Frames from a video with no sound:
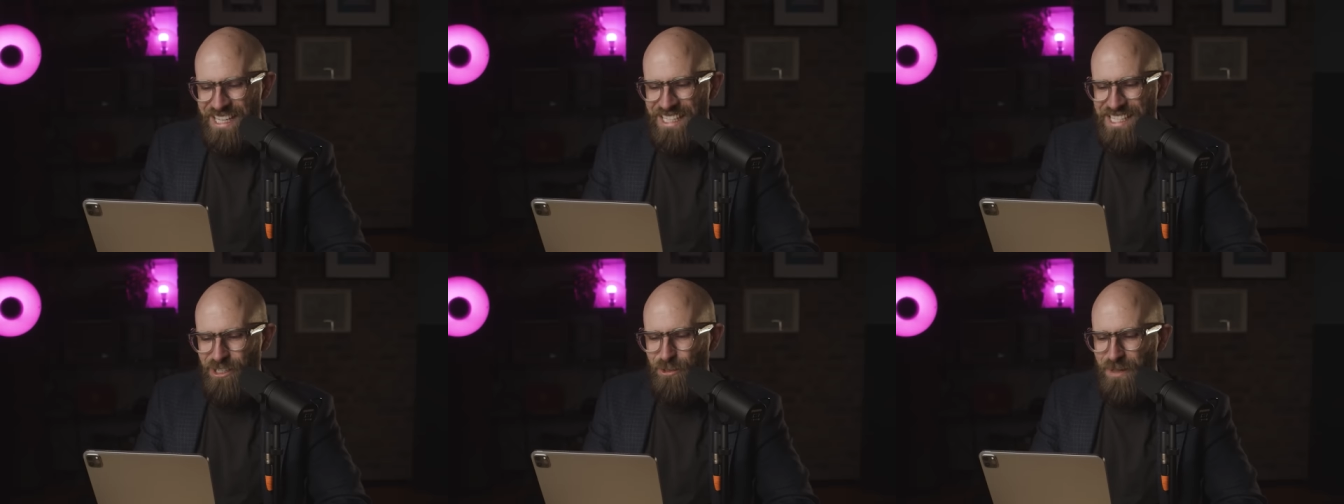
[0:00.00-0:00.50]
an
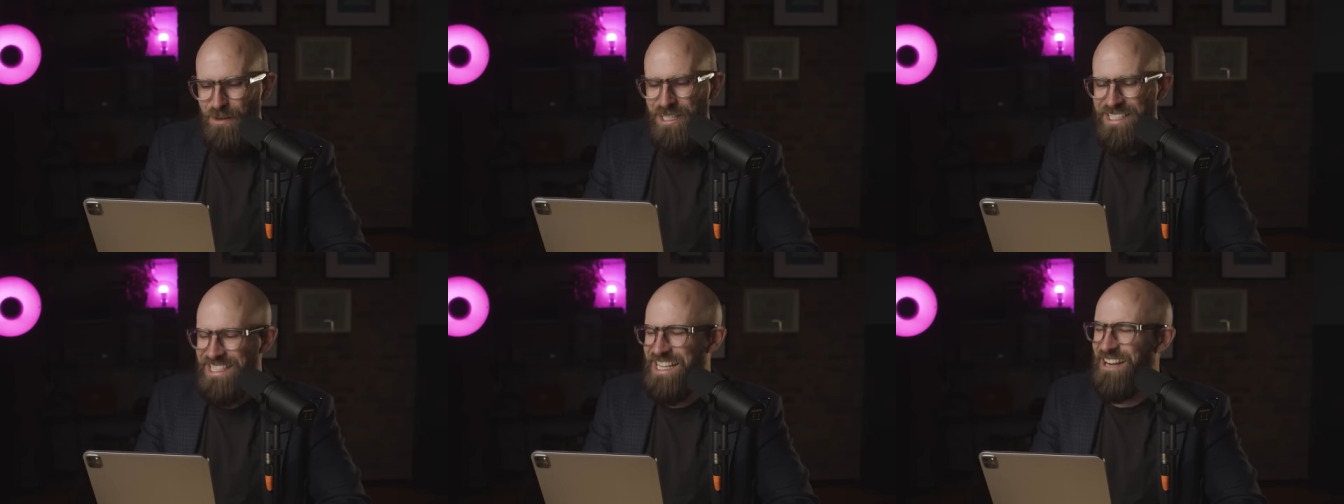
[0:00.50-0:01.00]
article
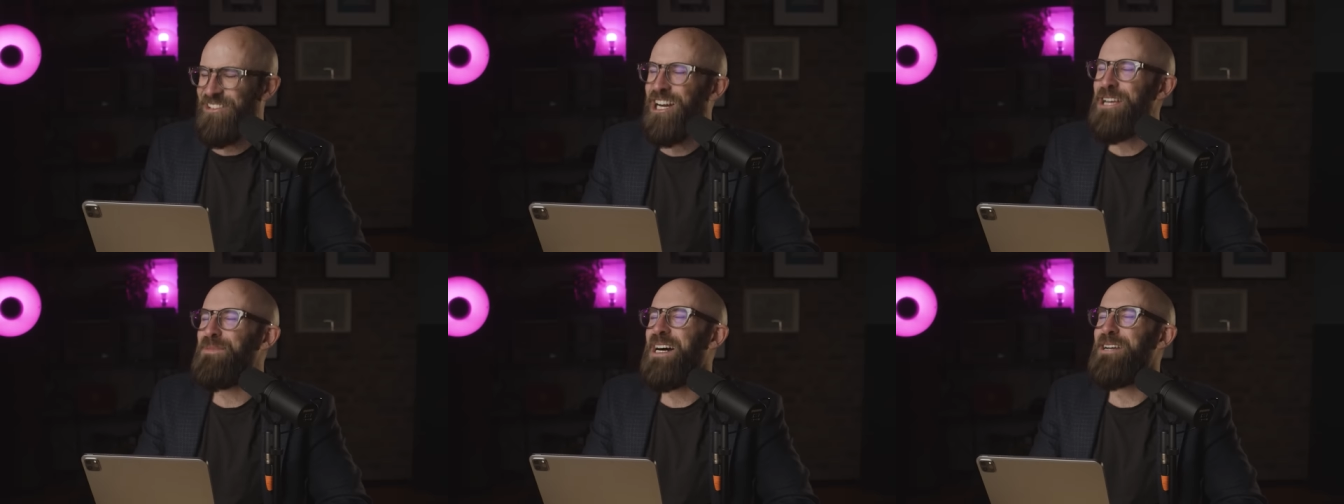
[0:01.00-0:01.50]
published that's like, why are
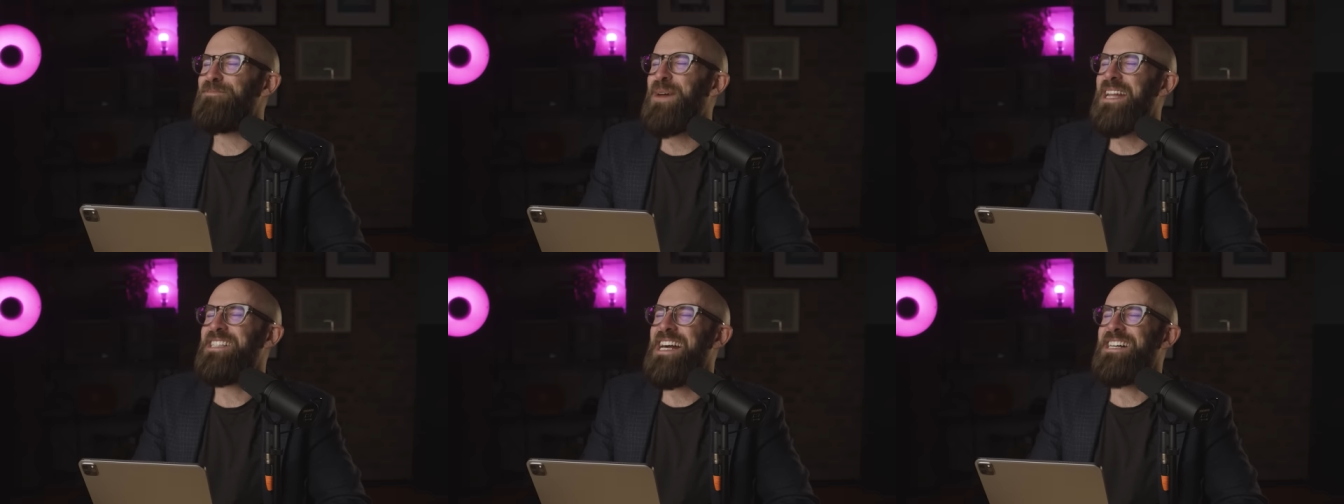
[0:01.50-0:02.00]
you buying
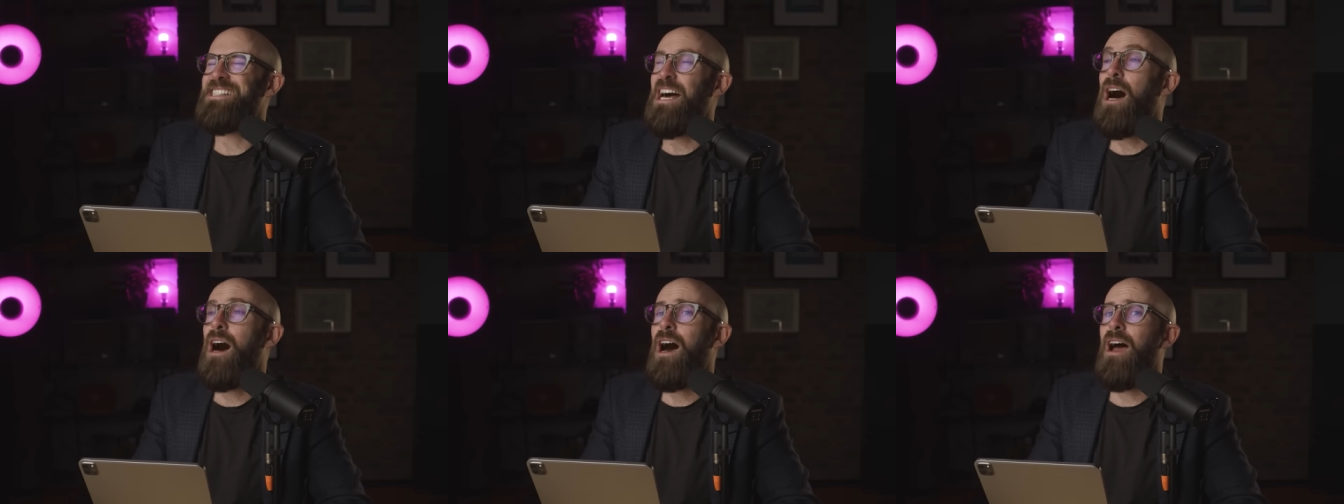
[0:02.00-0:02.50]
Penthouse?
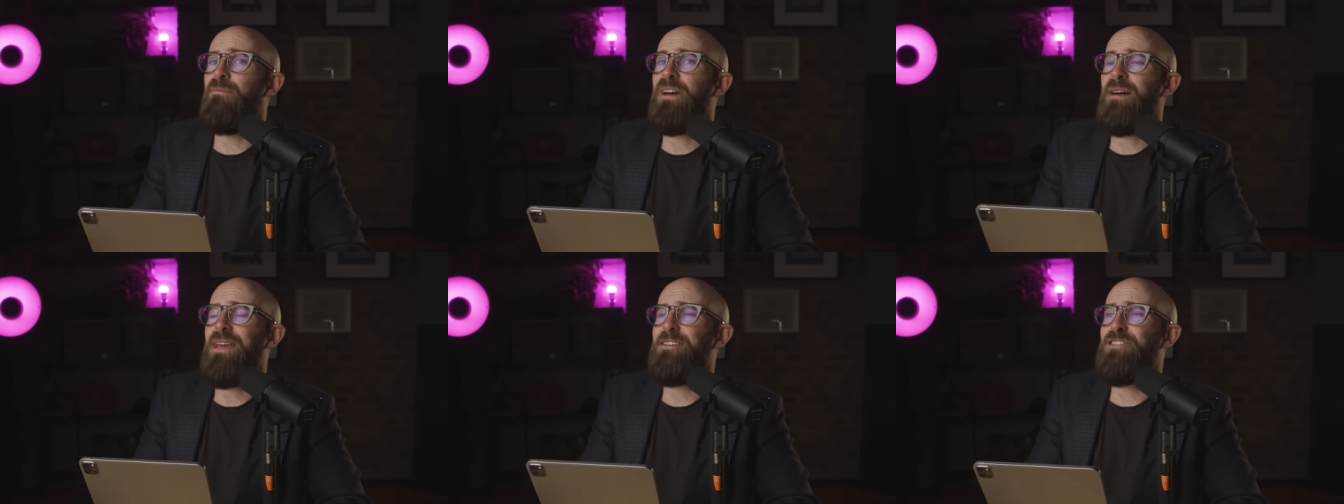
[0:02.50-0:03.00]
Oh, I'm
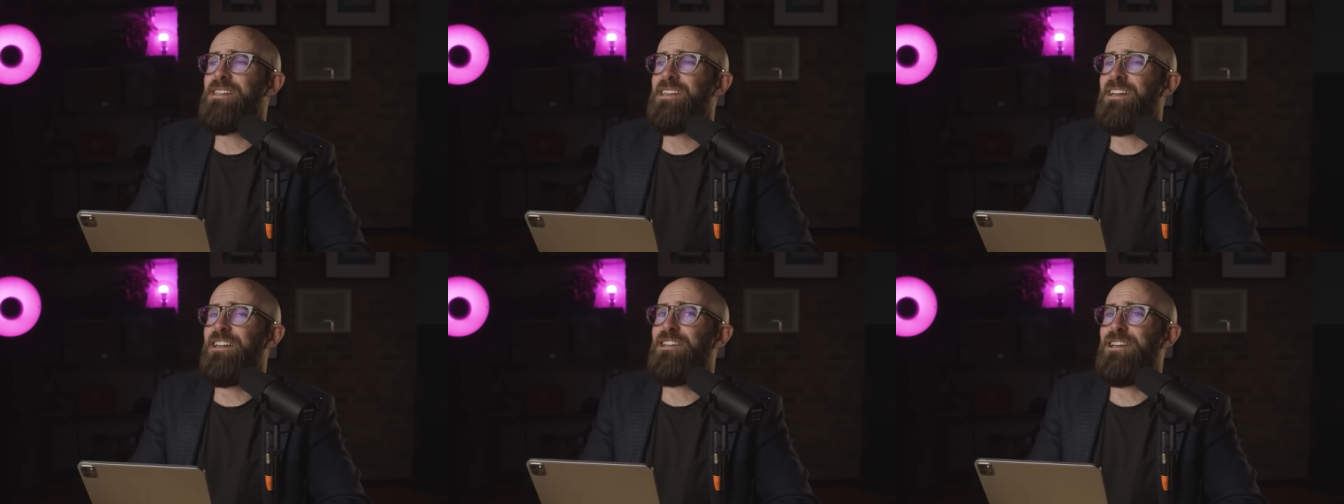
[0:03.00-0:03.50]
not
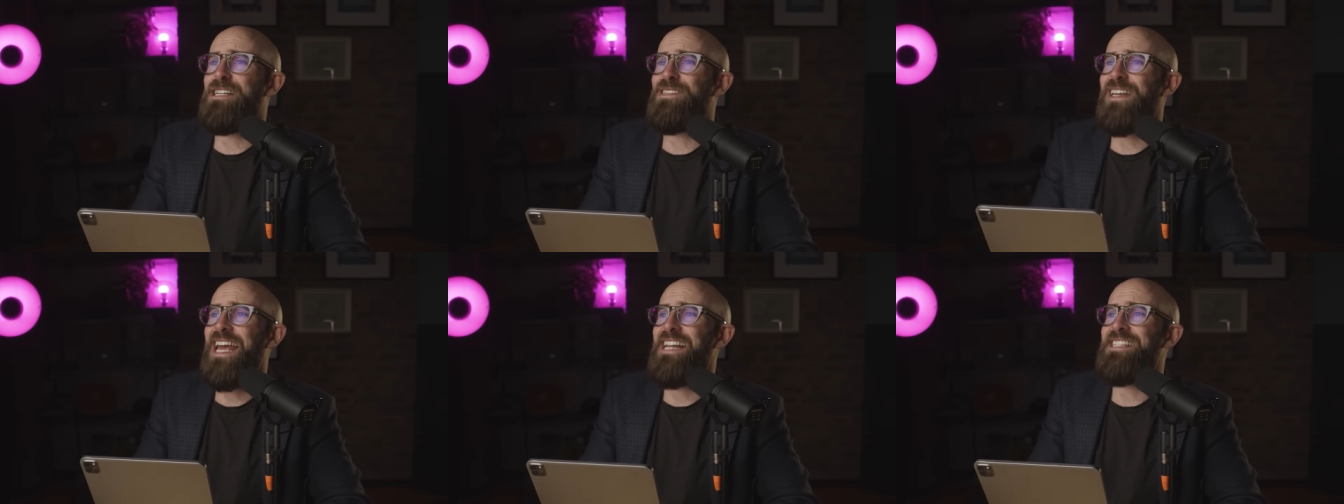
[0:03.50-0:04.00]
interested in cures
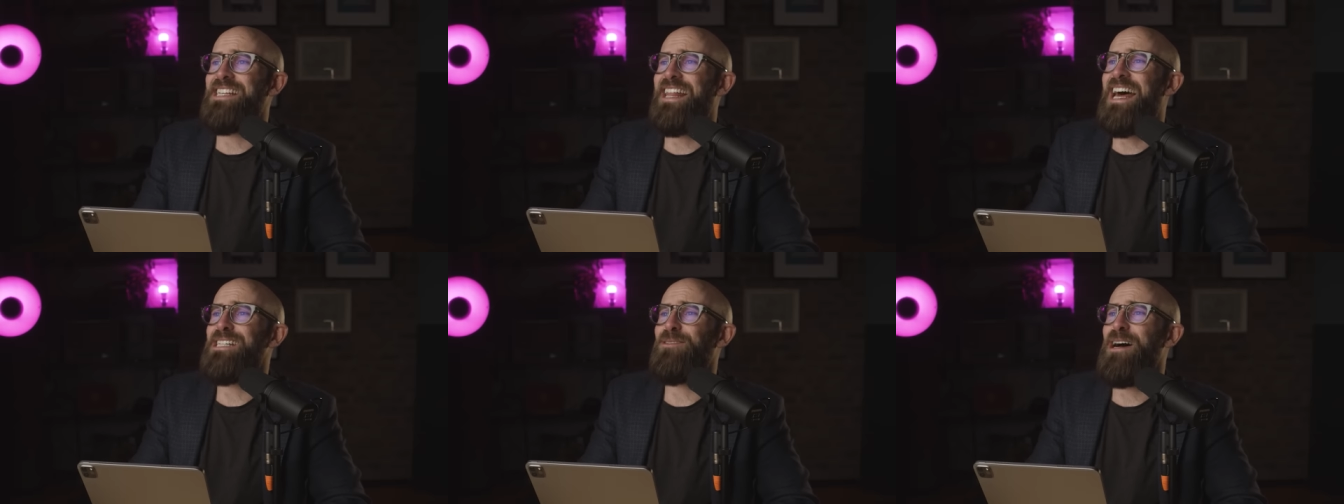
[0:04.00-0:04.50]
for cancer.
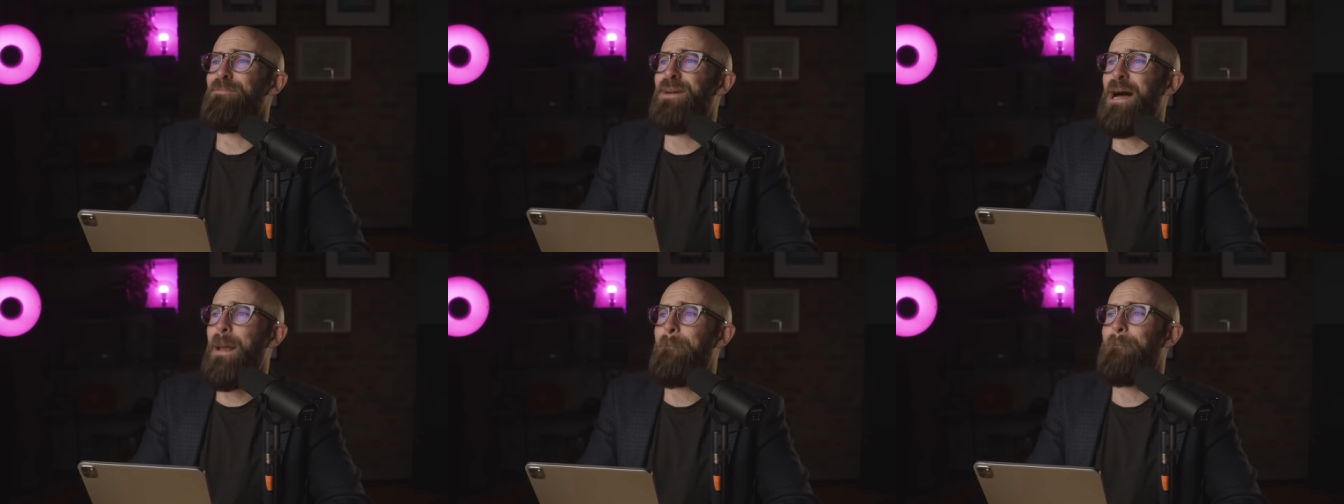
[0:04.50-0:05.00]
That's why I'm
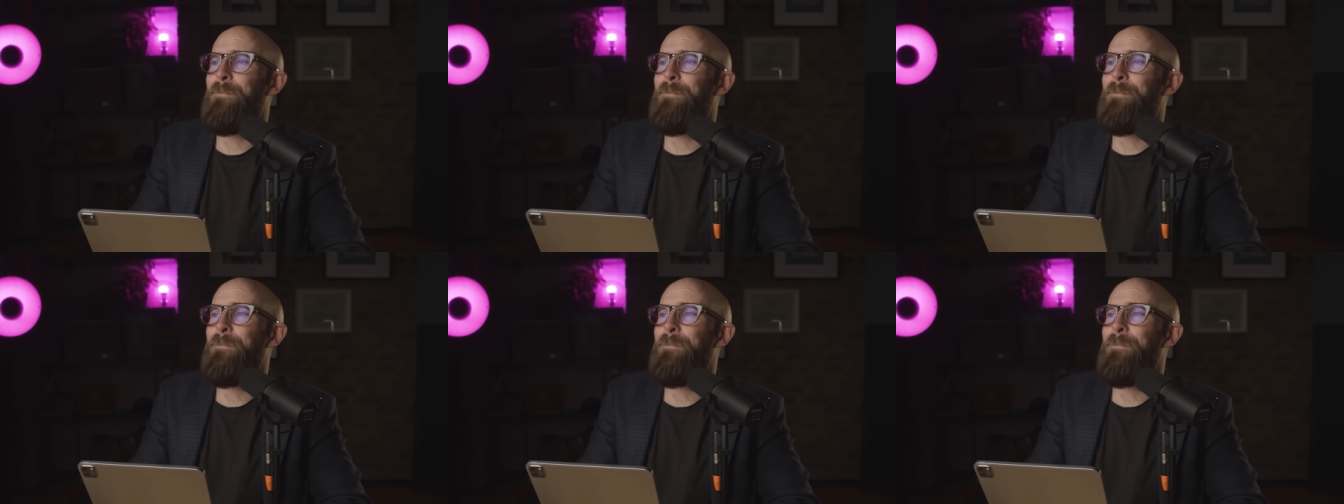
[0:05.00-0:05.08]
buying